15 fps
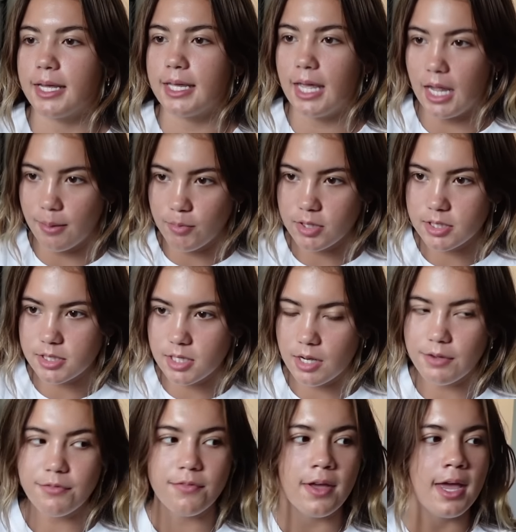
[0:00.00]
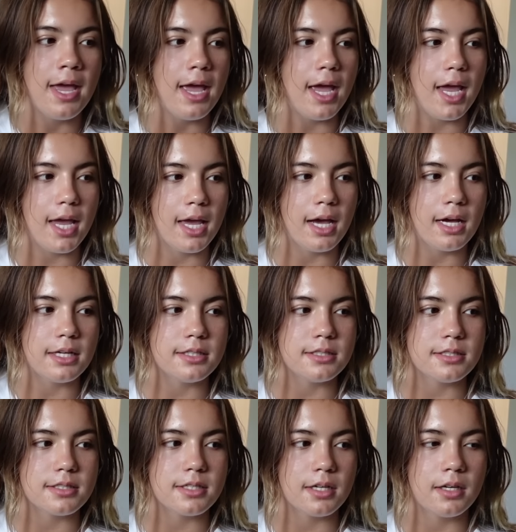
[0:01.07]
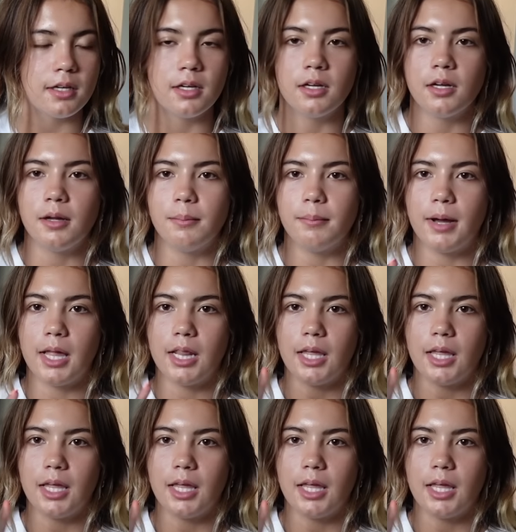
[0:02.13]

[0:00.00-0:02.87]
camera stuff and my